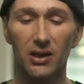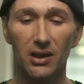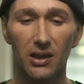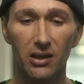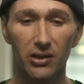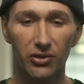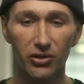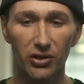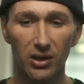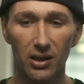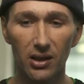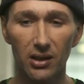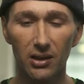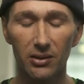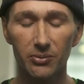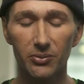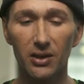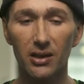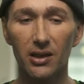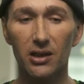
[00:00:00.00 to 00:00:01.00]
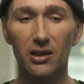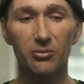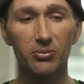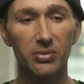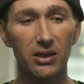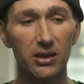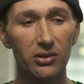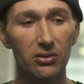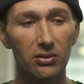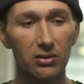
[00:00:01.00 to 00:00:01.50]
I got a job. I got a
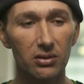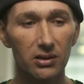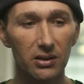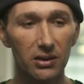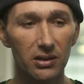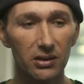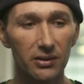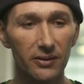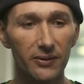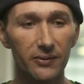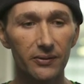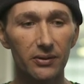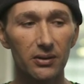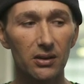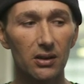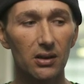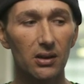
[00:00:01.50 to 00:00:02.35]
place to live.